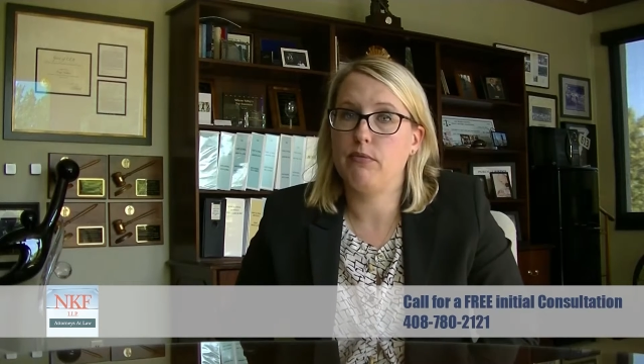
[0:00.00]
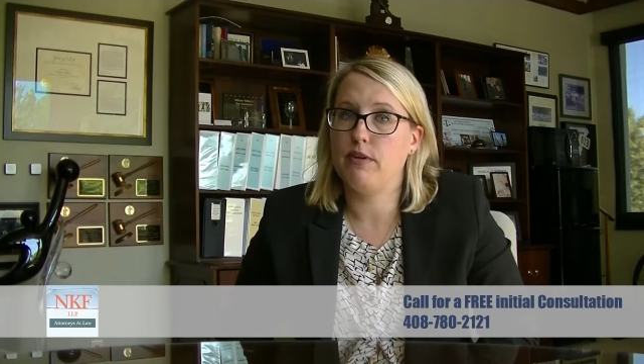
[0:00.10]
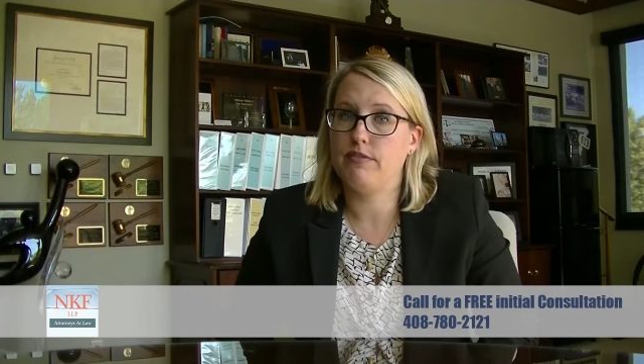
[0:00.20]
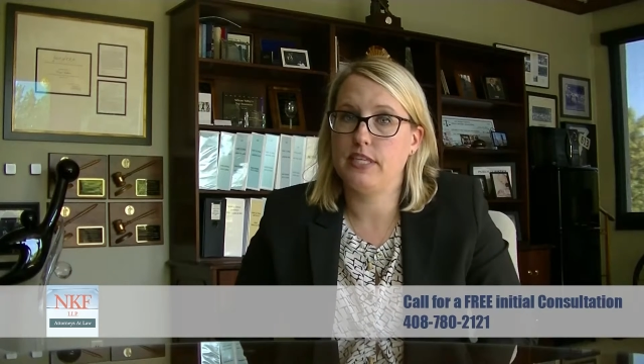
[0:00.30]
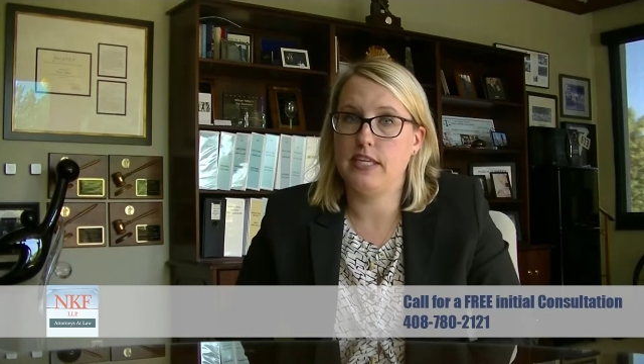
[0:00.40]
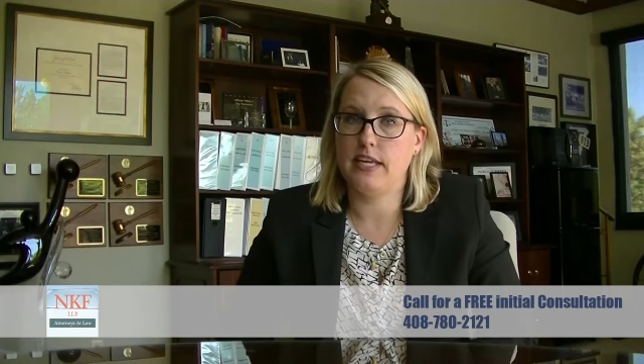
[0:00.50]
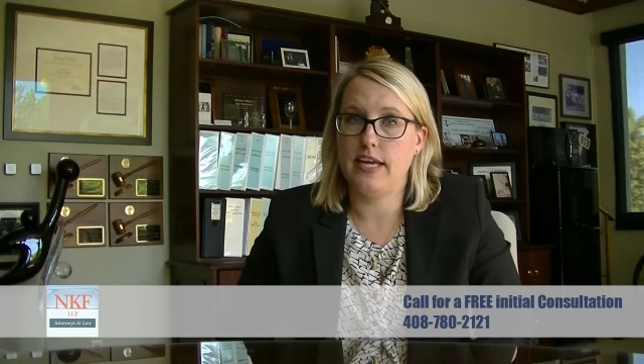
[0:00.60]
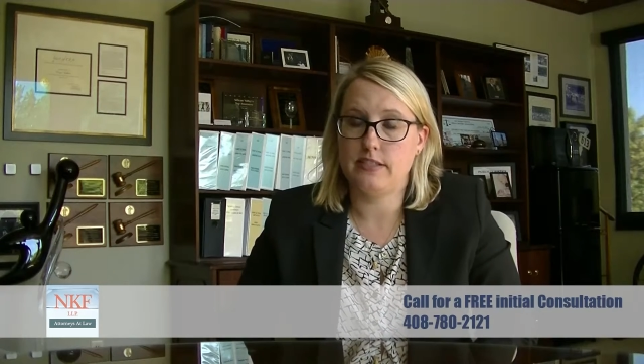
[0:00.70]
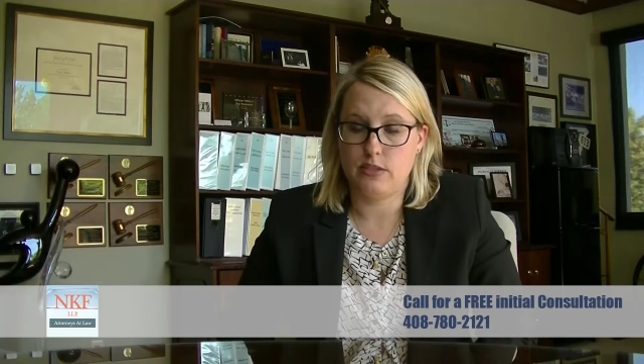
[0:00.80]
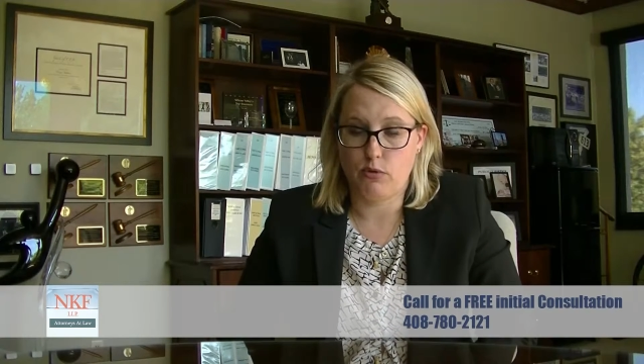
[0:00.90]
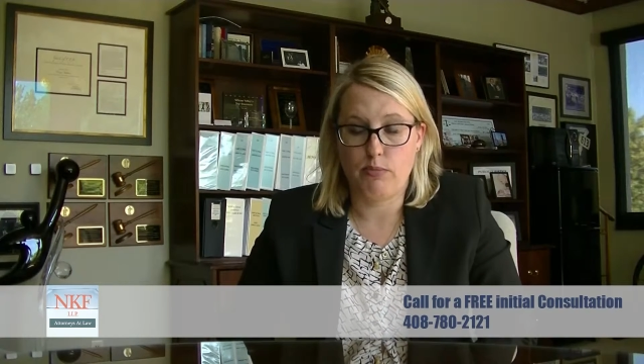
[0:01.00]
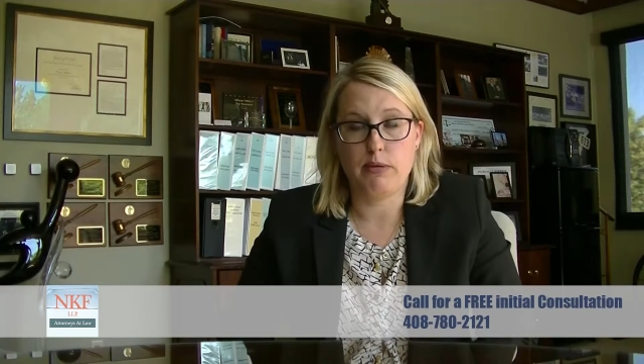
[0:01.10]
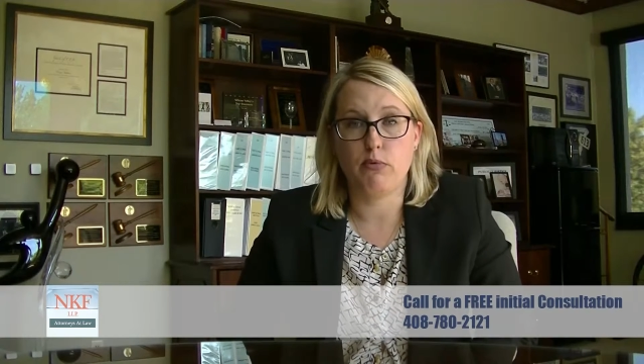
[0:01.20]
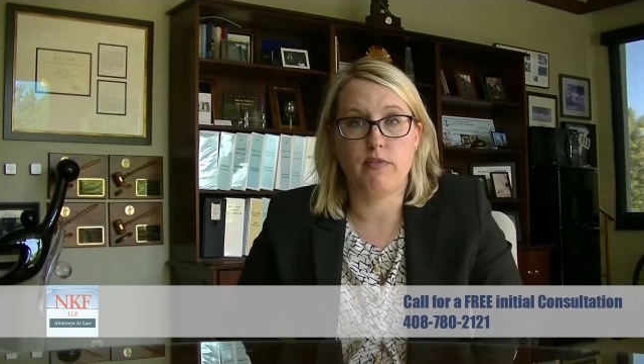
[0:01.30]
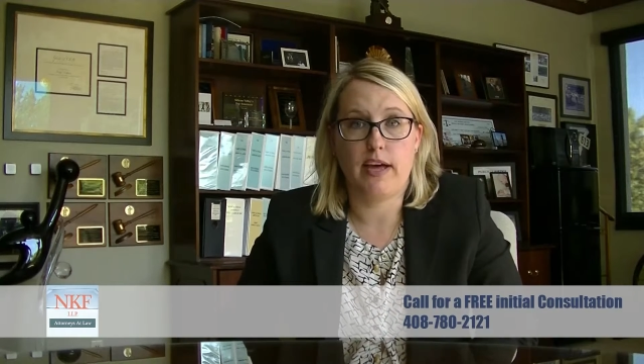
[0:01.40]
we've seen cases where
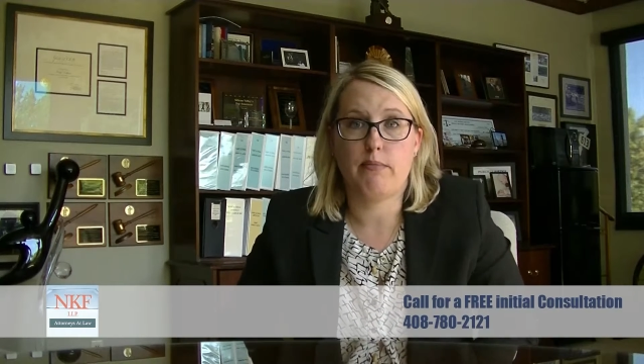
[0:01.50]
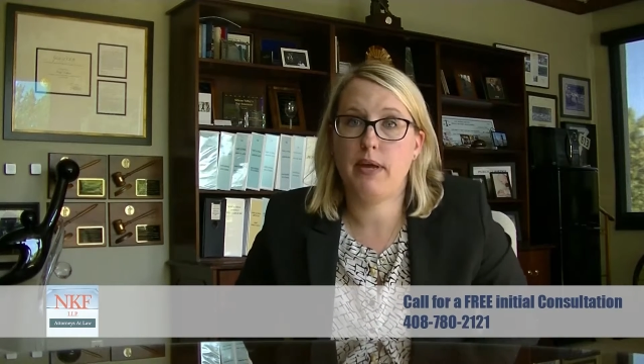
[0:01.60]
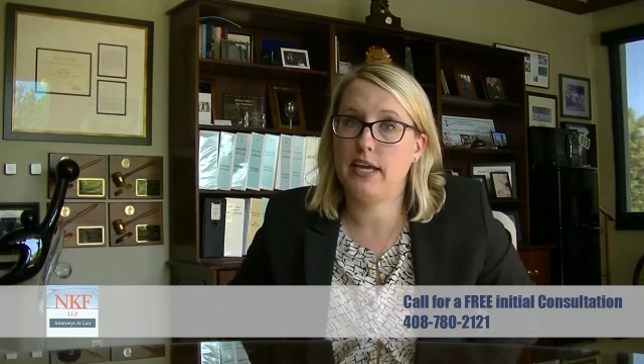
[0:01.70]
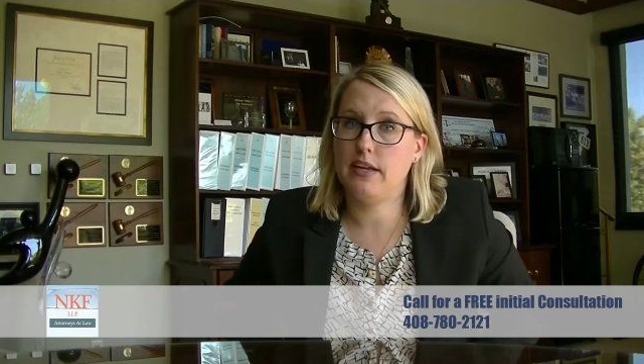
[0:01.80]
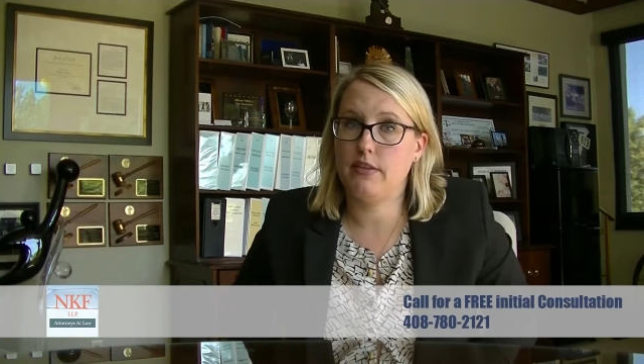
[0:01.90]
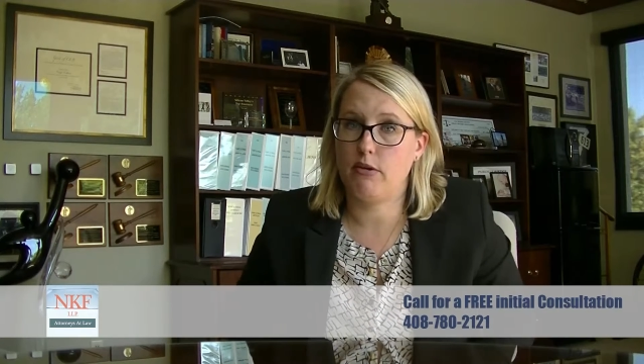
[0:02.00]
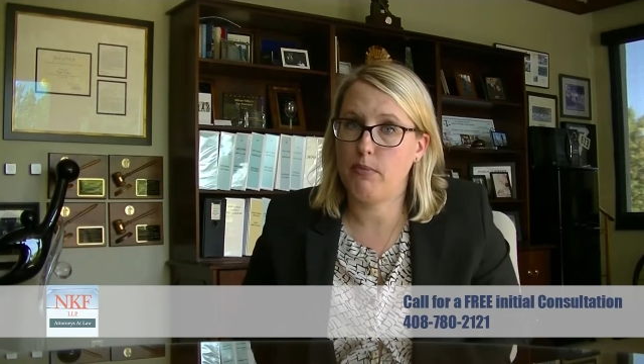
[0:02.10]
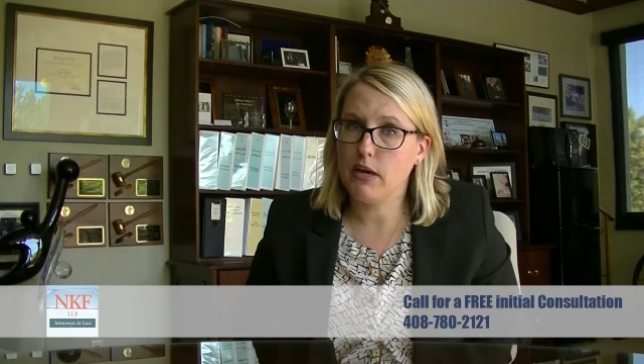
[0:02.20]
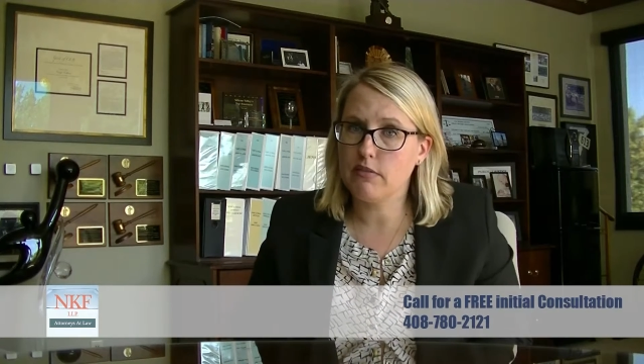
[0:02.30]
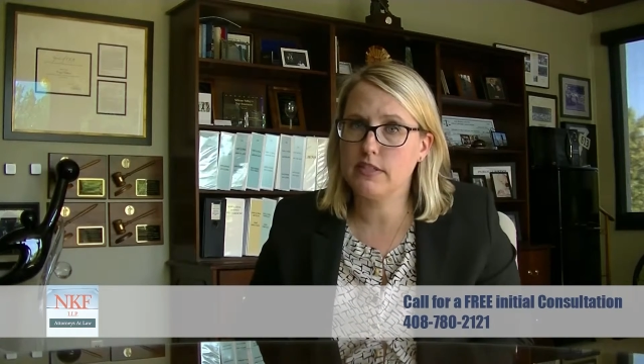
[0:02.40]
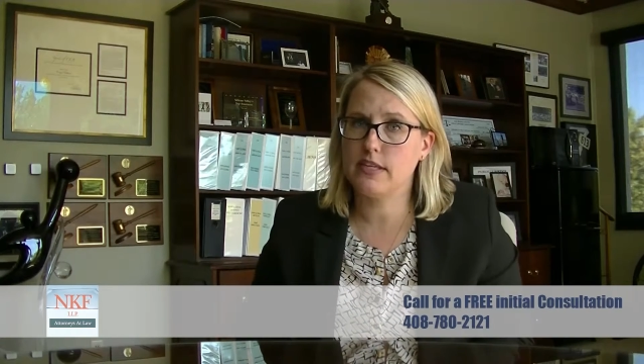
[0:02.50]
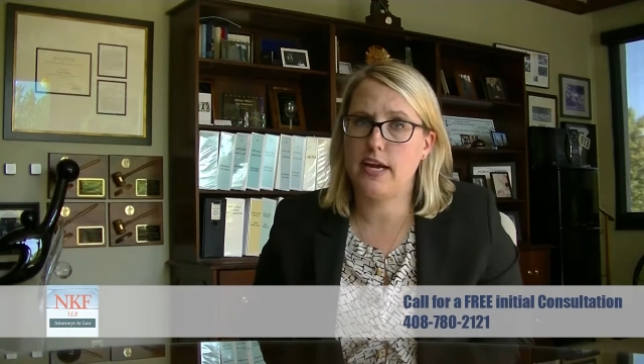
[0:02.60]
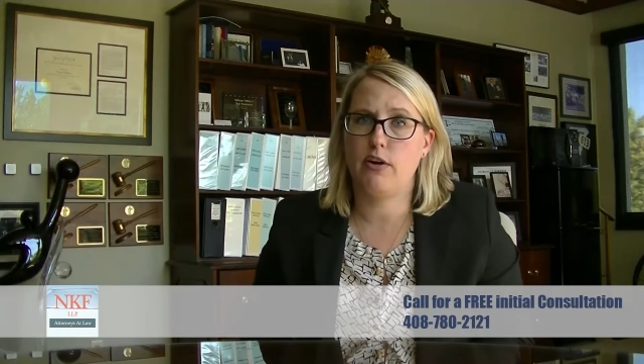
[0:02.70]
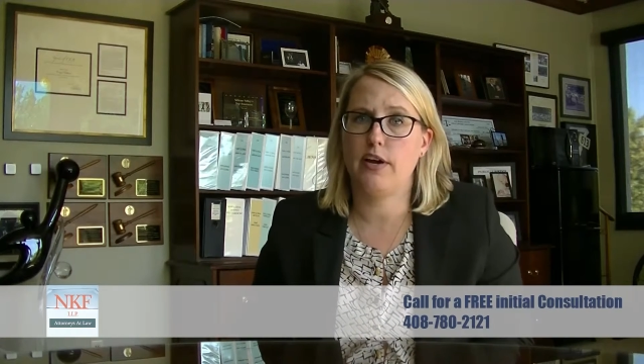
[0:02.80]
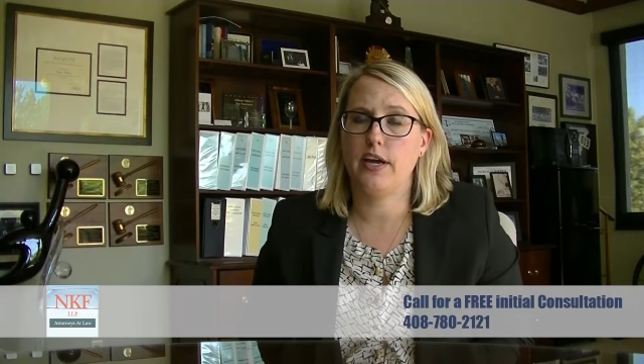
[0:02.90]
people have had pain in their pelvis
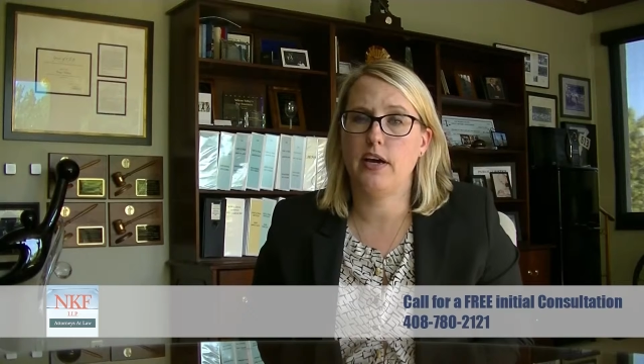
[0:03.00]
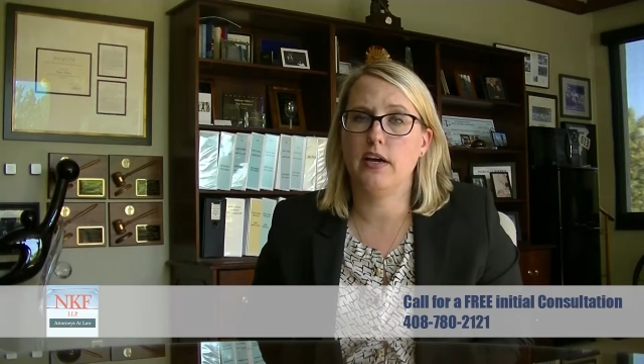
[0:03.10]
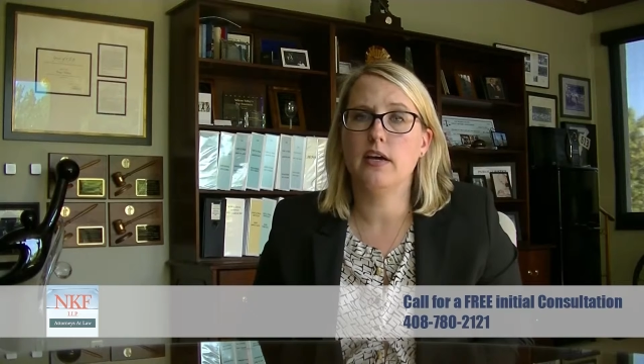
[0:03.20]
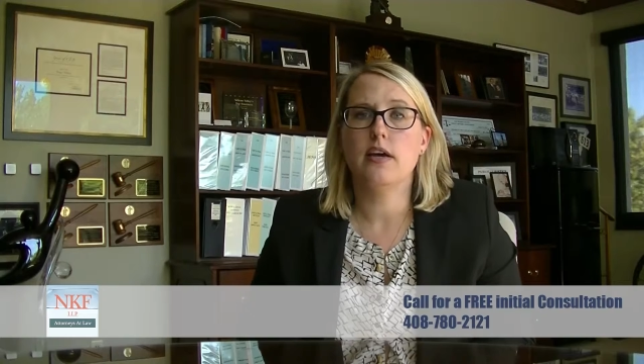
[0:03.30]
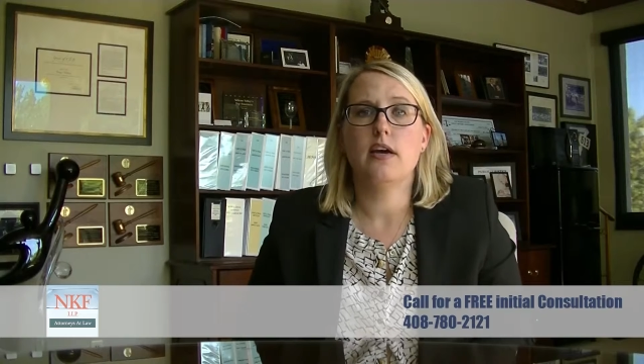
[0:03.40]
area,